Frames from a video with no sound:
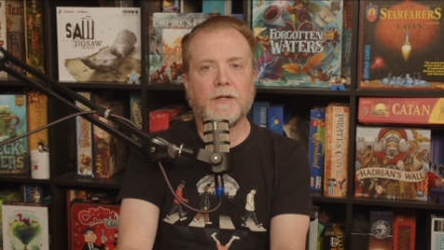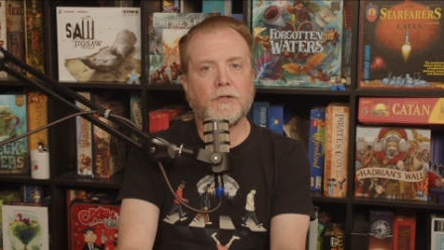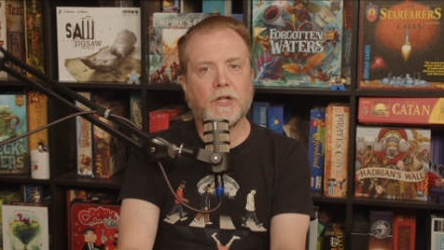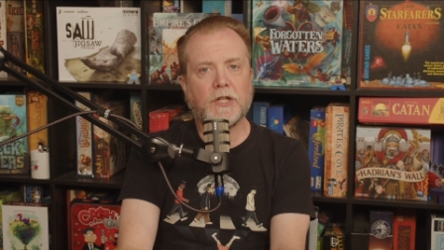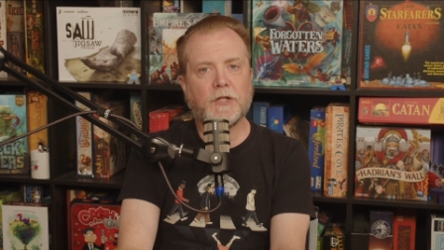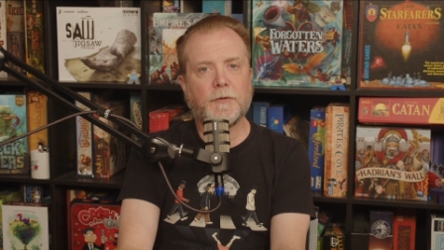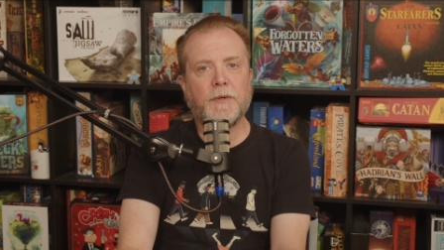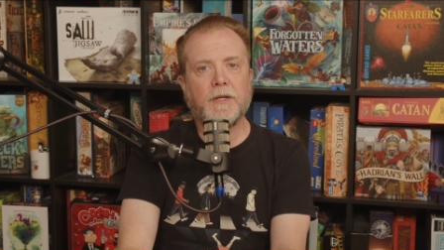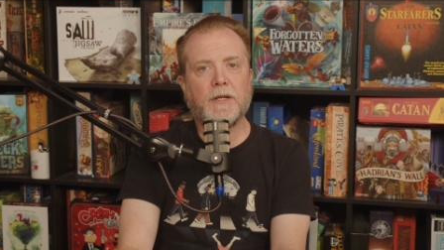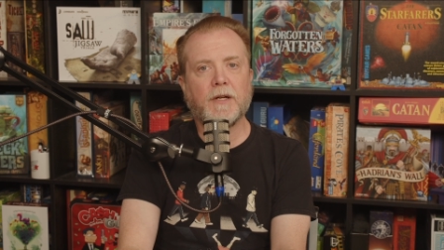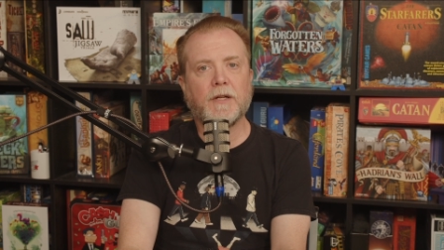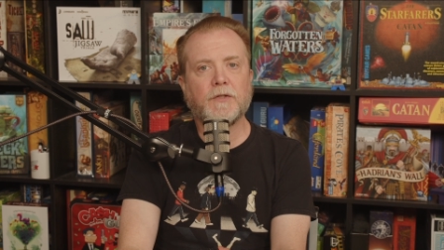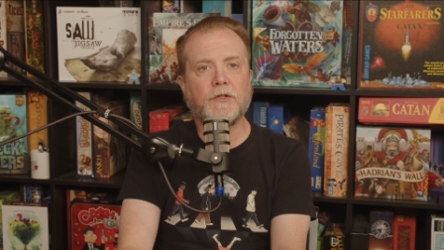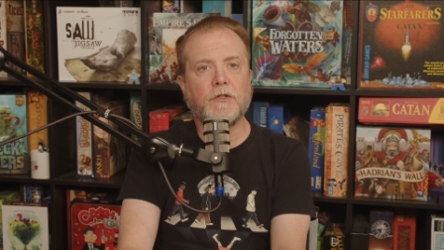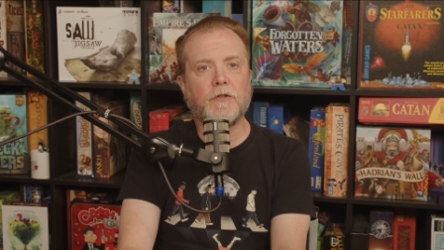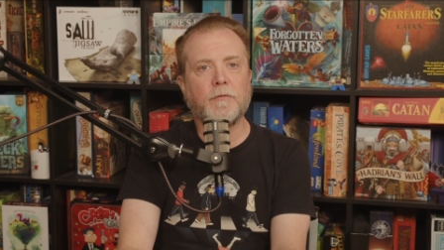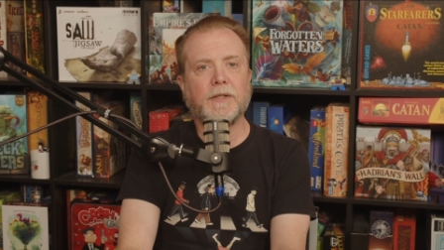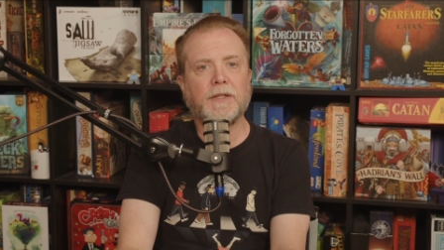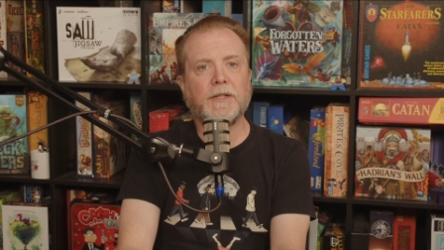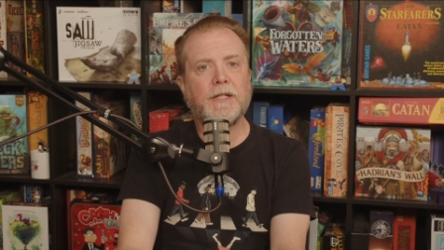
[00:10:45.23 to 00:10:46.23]
just because you
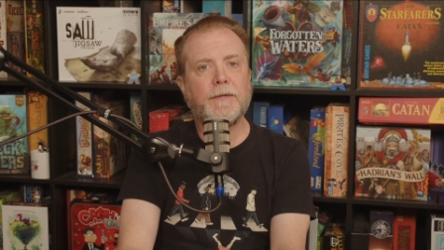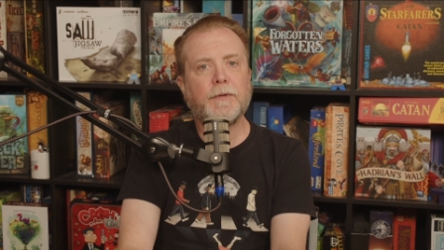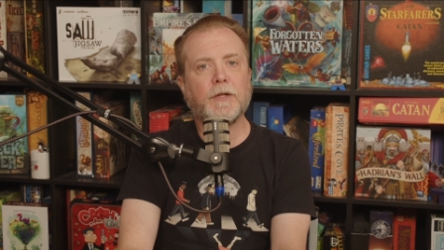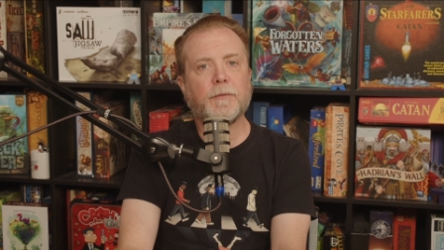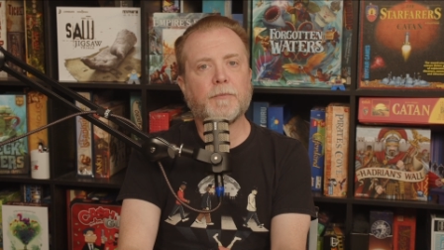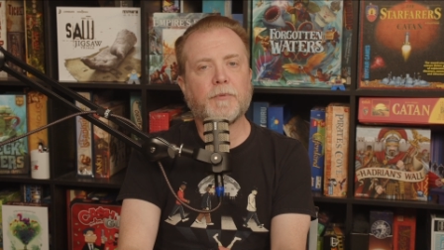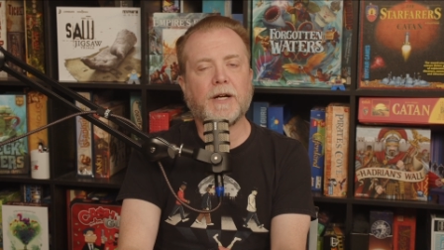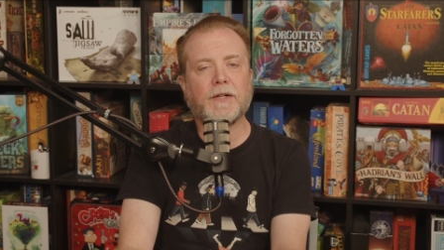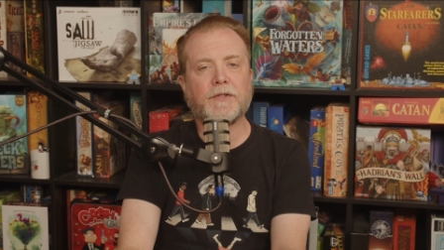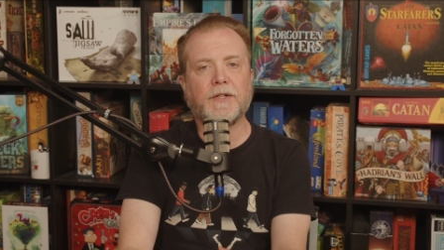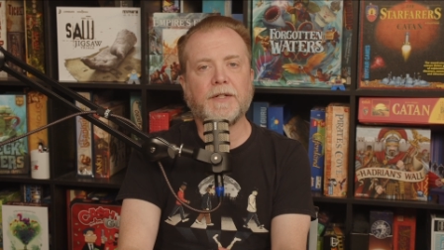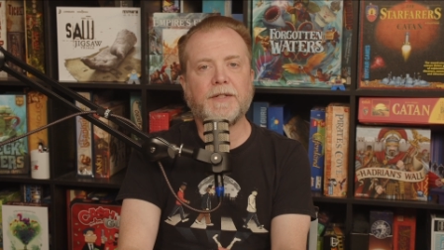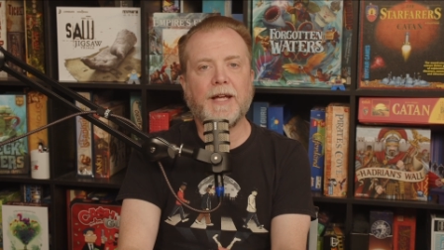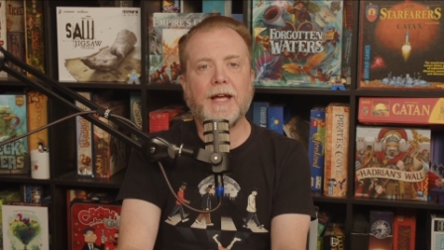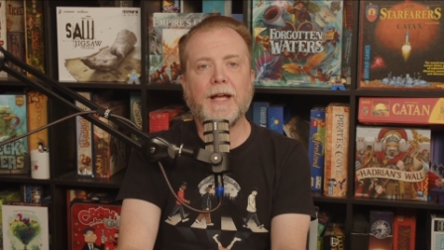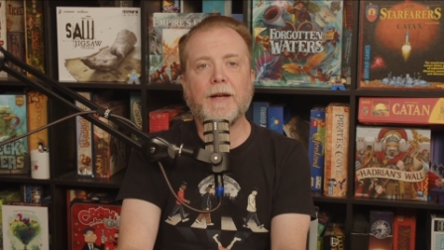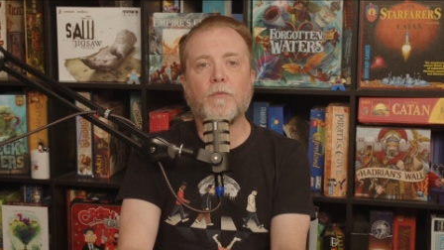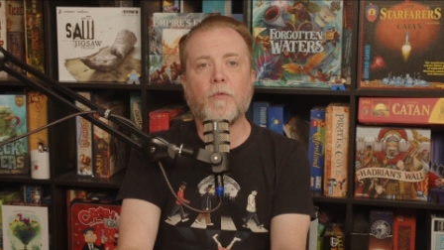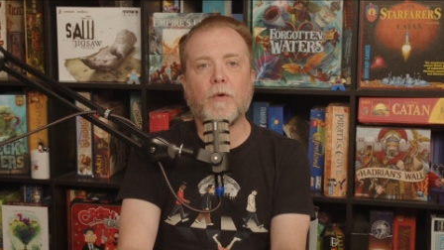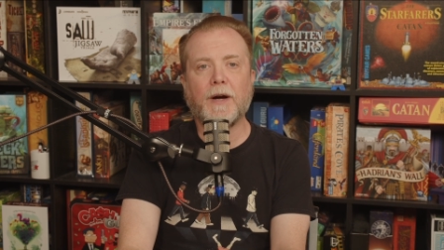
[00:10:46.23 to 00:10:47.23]
believe in the project
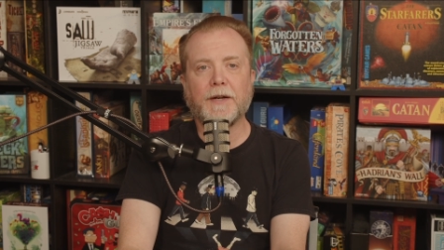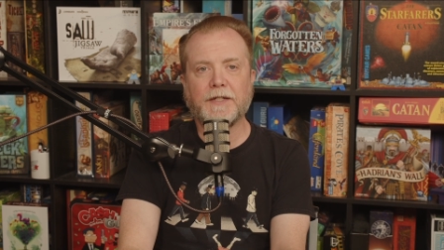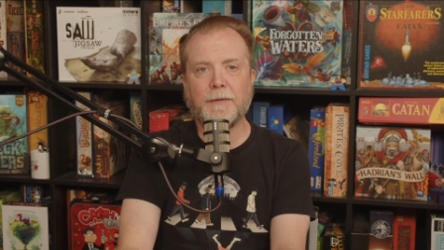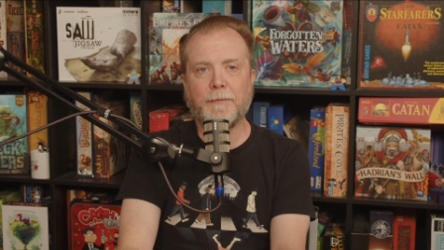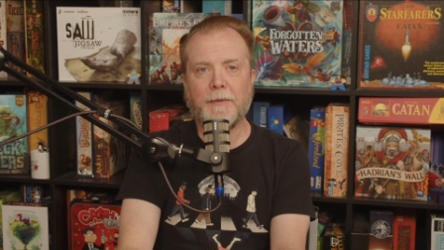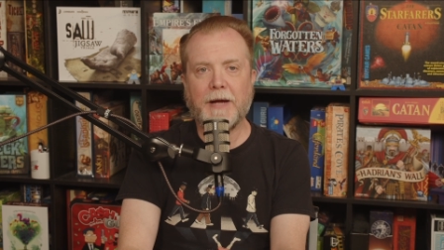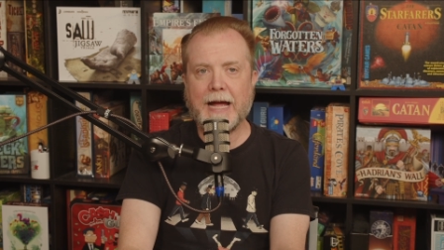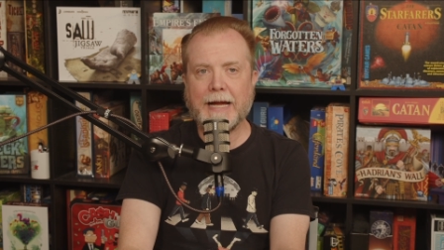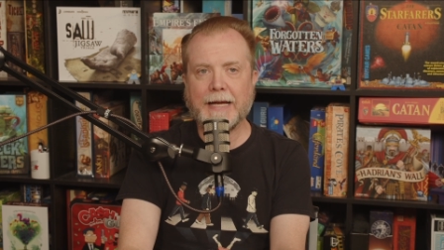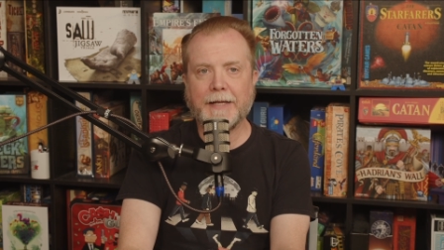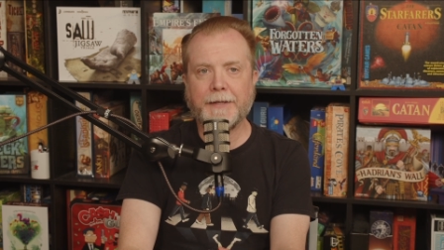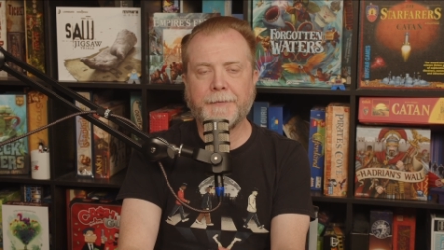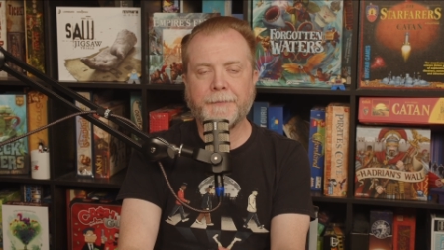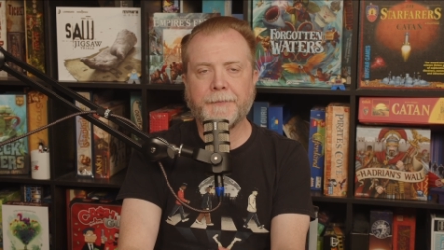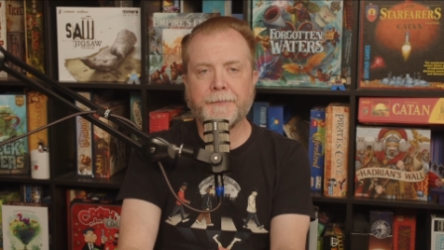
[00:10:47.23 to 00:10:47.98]
and want to back it.